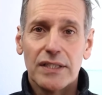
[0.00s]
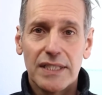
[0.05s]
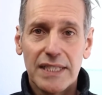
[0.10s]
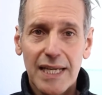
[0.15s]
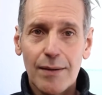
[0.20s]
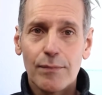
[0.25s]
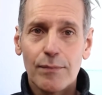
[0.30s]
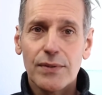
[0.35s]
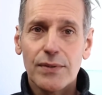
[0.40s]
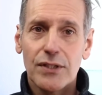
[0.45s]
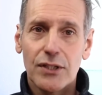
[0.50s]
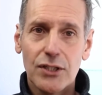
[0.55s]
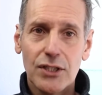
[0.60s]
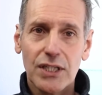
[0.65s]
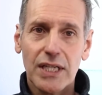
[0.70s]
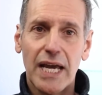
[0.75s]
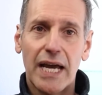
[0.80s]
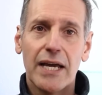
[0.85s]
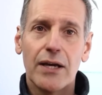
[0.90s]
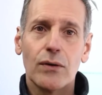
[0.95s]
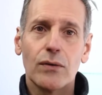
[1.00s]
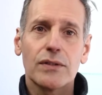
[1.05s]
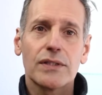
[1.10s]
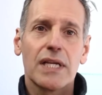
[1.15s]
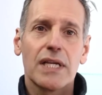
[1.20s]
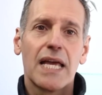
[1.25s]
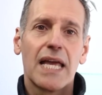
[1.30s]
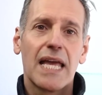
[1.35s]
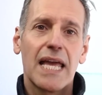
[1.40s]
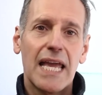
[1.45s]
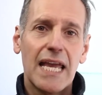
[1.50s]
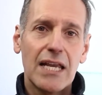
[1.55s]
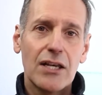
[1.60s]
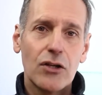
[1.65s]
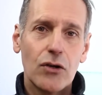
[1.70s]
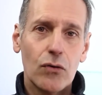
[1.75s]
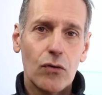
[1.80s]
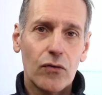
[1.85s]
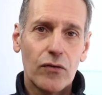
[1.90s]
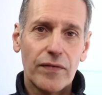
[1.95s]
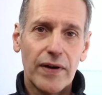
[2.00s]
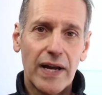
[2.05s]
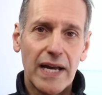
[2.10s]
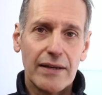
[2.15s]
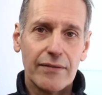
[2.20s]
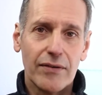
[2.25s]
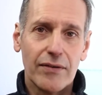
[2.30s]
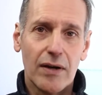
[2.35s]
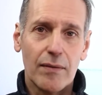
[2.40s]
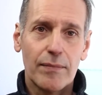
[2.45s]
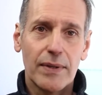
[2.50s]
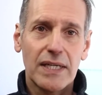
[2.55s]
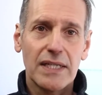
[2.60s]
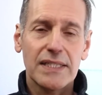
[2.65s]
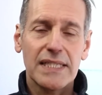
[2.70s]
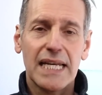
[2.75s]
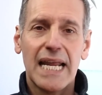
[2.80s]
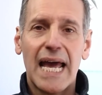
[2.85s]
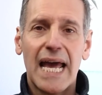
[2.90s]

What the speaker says: tips the scales in your favour because it